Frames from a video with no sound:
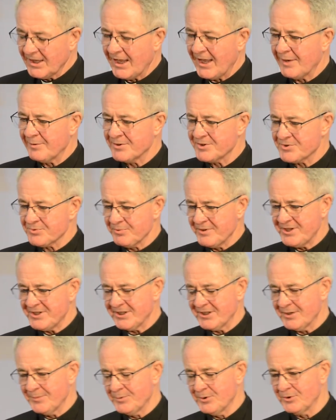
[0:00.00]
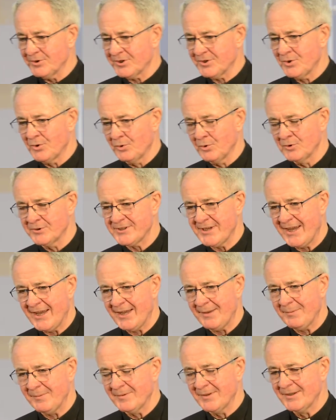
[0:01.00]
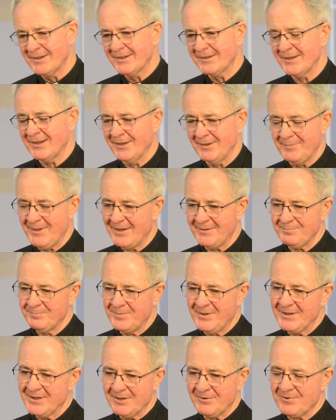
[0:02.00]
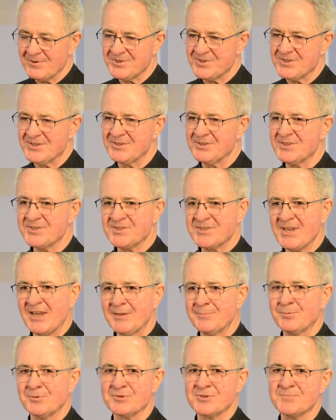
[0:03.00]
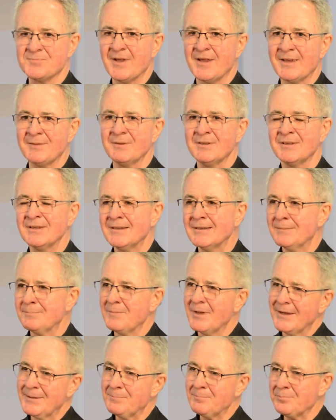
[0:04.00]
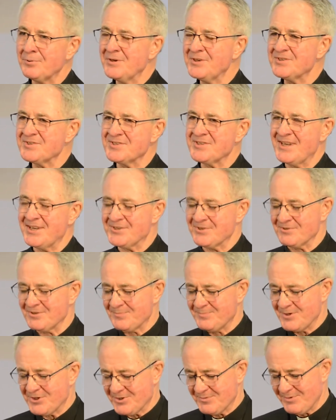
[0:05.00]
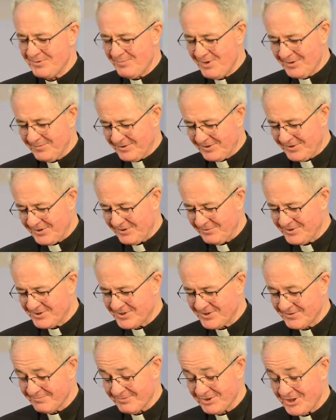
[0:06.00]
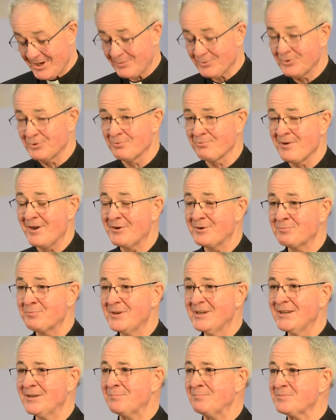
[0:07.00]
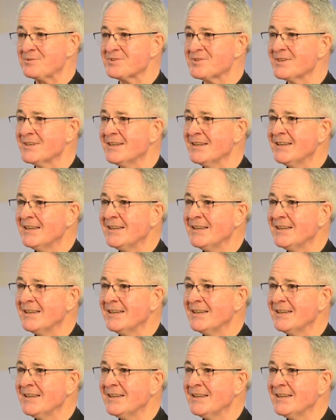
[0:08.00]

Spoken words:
I was reading a book called about being Christian disciples by my predecessor as Bishop of Monmouth, who was a chap called Rowan Williams.